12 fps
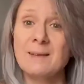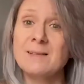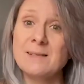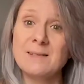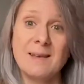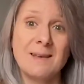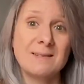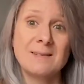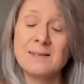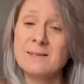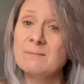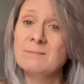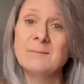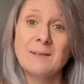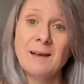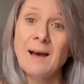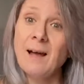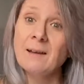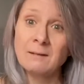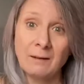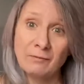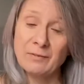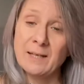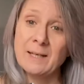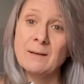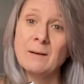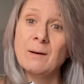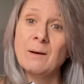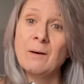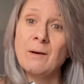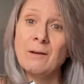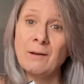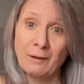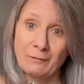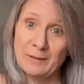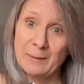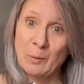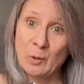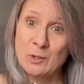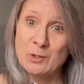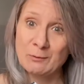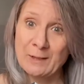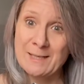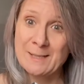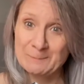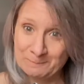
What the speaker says: It is a lovely, lovely book to read.